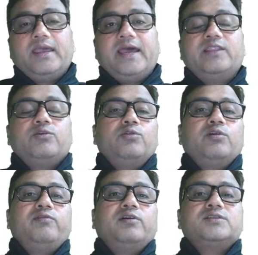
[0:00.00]
and the court
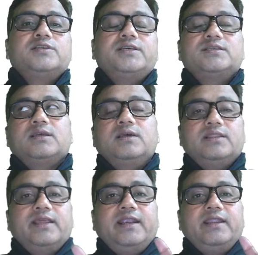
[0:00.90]
of law says
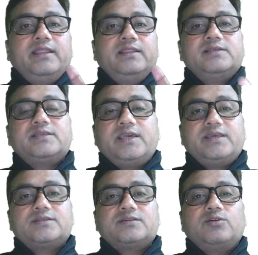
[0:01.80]
that in this case